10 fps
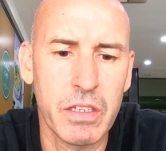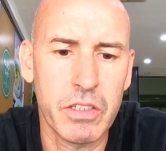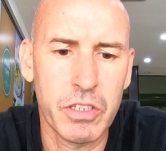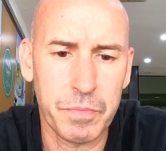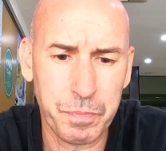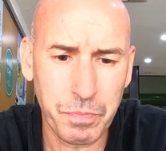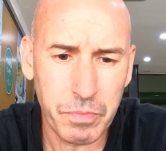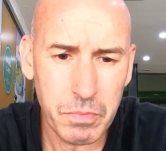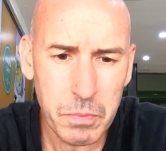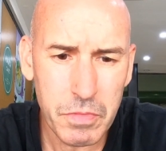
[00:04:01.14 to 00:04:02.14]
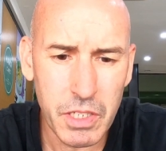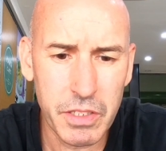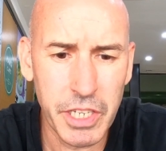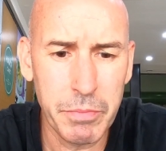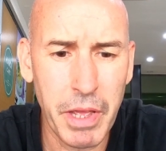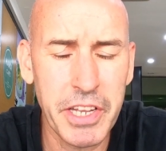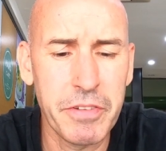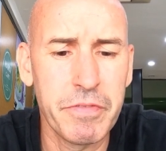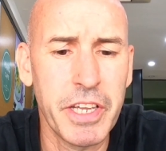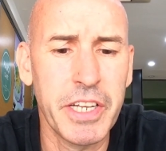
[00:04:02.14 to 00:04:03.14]
fact that the
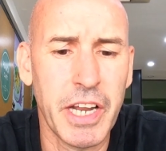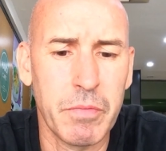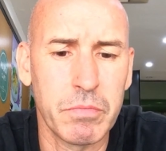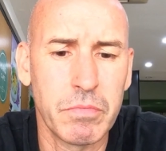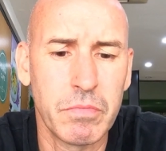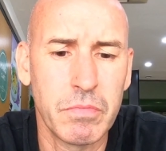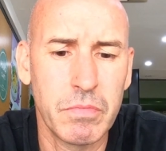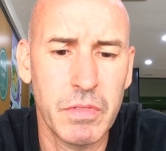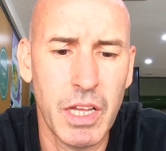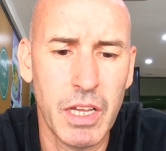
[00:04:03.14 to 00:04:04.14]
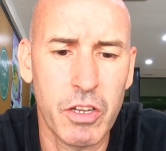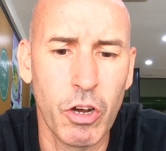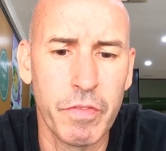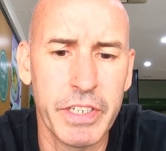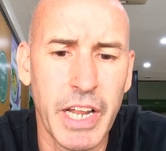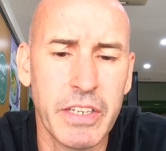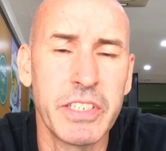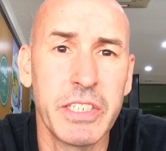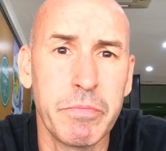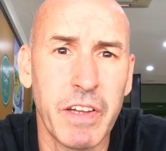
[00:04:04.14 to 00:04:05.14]
made in Vietnam
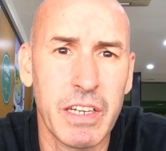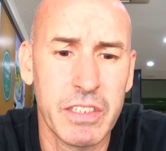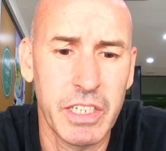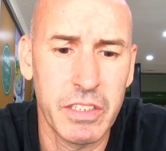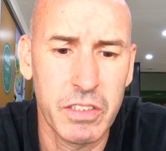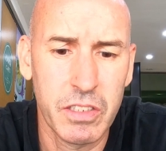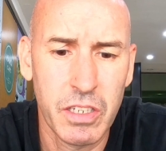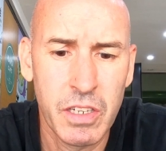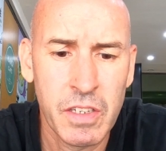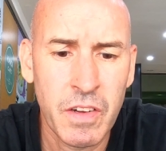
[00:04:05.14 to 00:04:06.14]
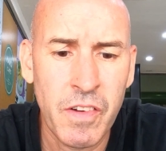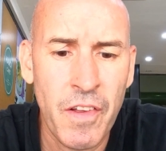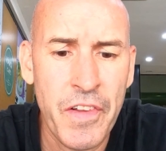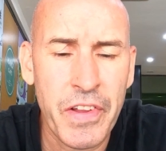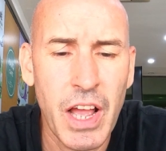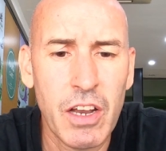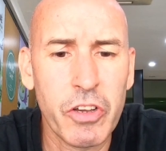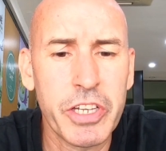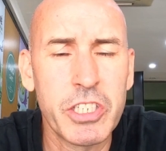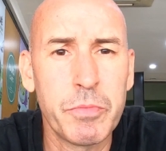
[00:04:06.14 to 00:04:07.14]
COVID-19 vaccines
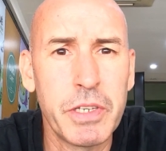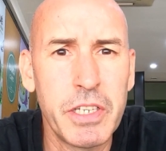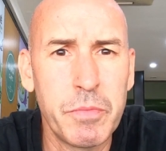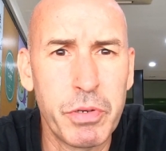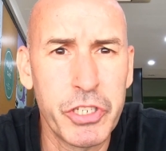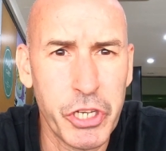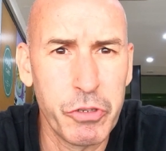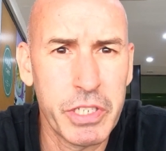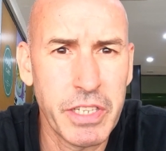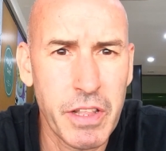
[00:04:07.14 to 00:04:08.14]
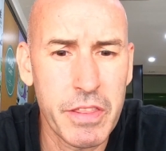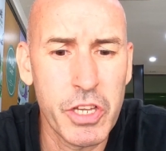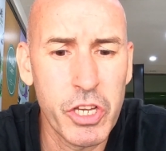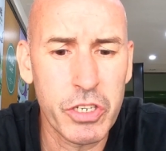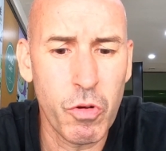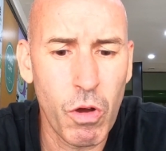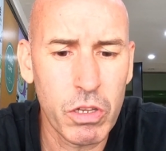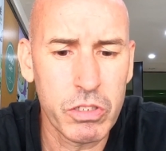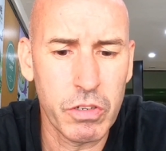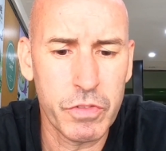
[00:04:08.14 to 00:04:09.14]
are looking to be produced in the 3rd
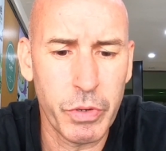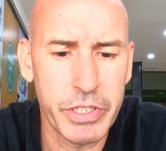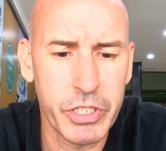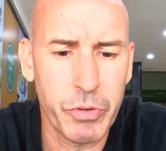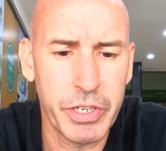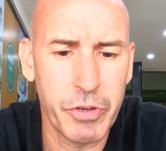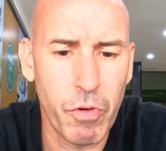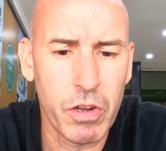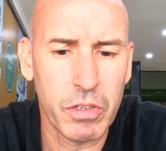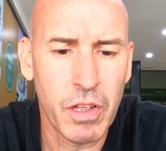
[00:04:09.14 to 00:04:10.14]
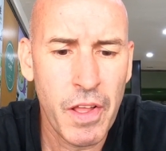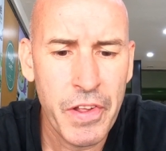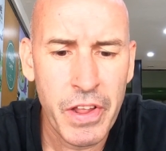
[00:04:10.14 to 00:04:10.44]
quarter of 2021.